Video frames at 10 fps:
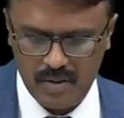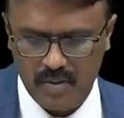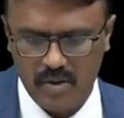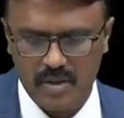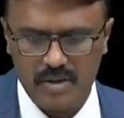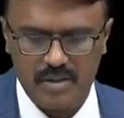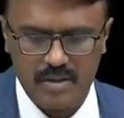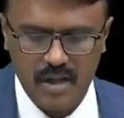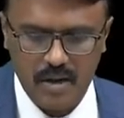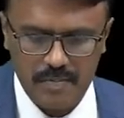Bronchus.
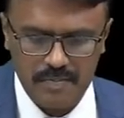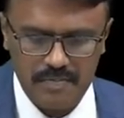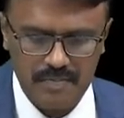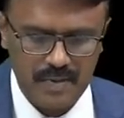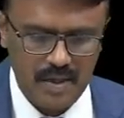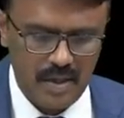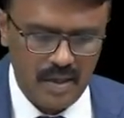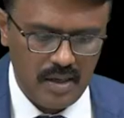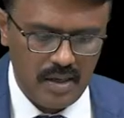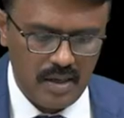Now,
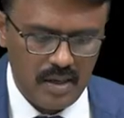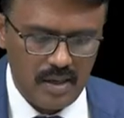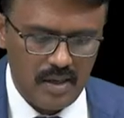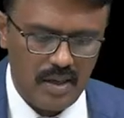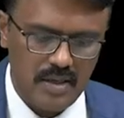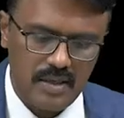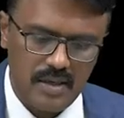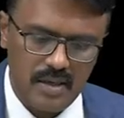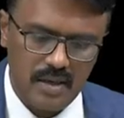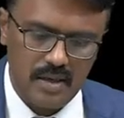there is a
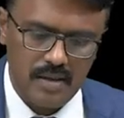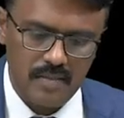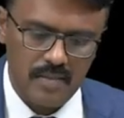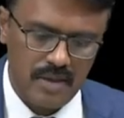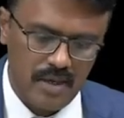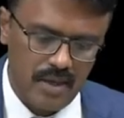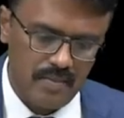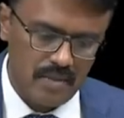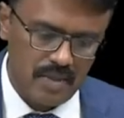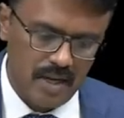drug by the
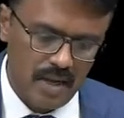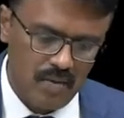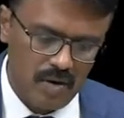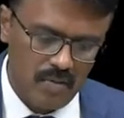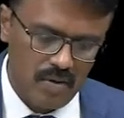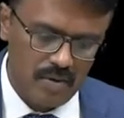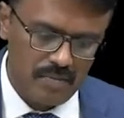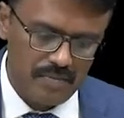name salbutamol.